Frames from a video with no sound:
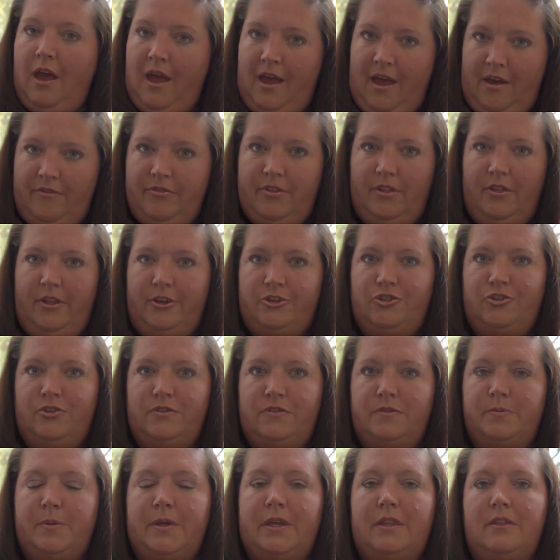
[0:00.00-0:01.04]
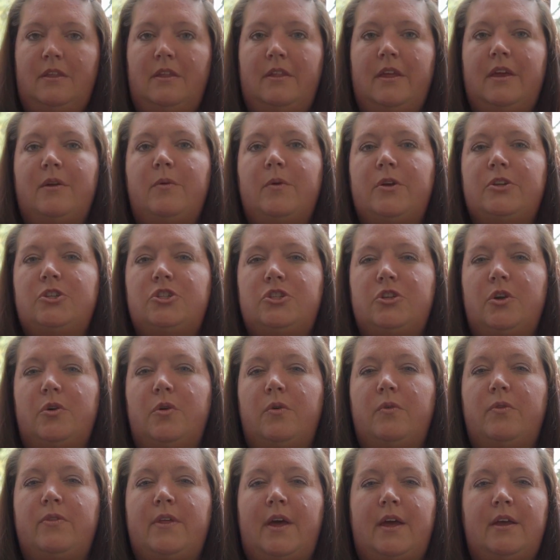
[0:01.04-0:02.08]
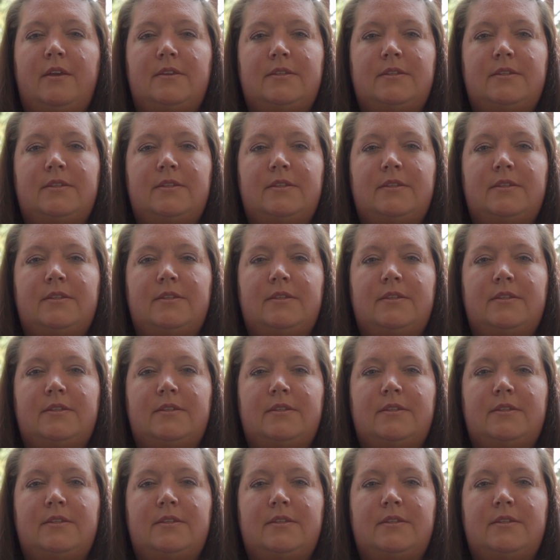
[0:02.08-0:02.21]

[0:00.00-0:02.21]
I have the luxury of speaking the language, so that